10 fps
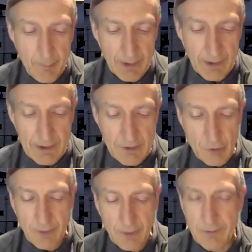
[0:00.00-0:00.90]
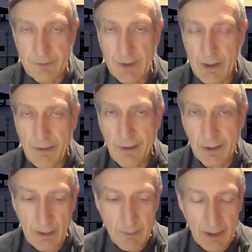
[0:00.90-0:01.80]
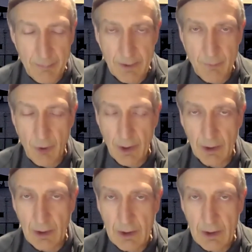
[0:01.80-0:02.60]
and then Jupiter and Saturn are coming up in the morning